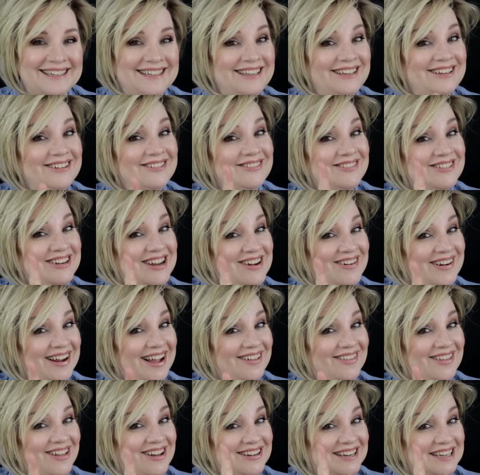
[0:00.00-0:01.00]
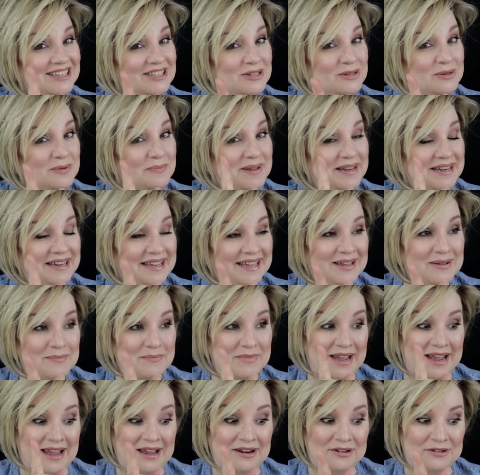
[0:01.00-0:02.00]
you know how long it took me to get
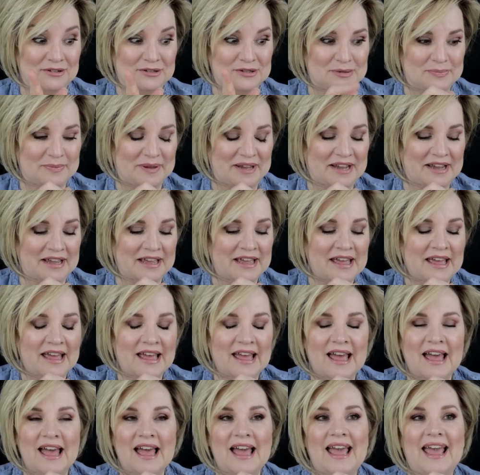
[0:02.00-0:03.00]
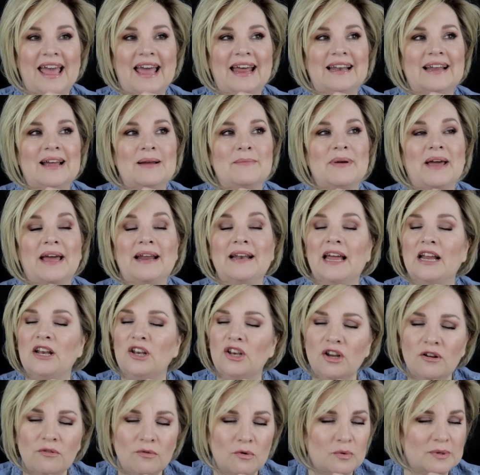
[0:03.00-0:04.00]
my editor's pick and I'm and I
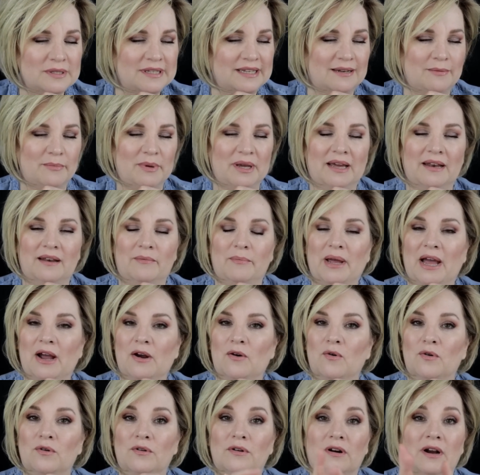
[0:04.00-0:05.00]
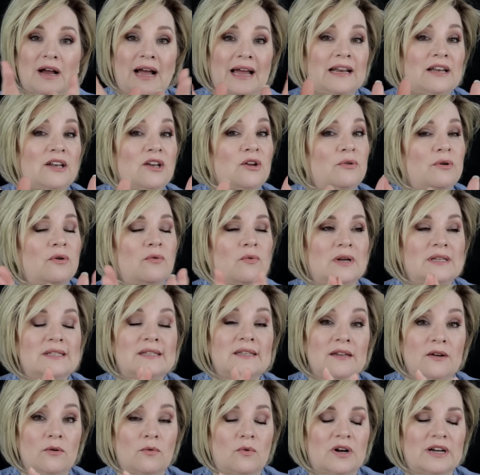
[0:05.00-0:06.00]
knew it was going to be on a back order. I knew it was,
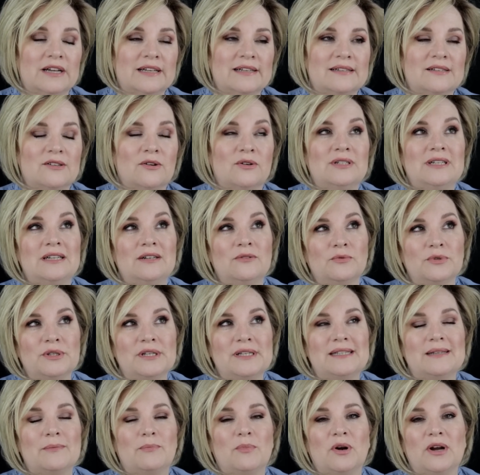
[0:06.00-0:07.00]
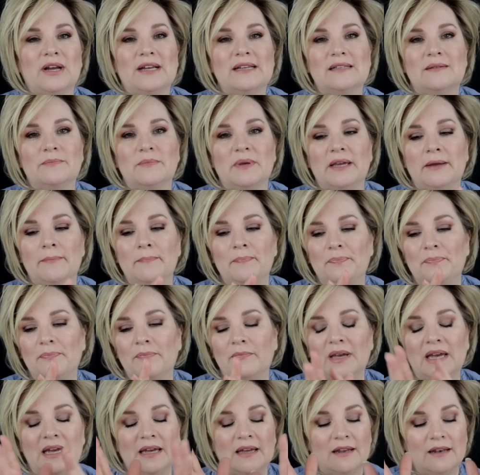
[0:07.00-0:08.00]
and it was, so it didn't really surprise me.
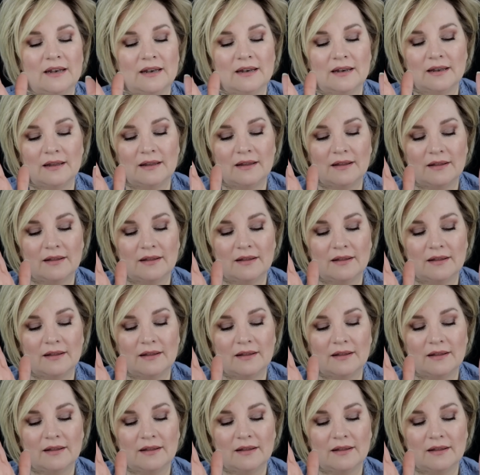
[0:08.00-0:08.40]
But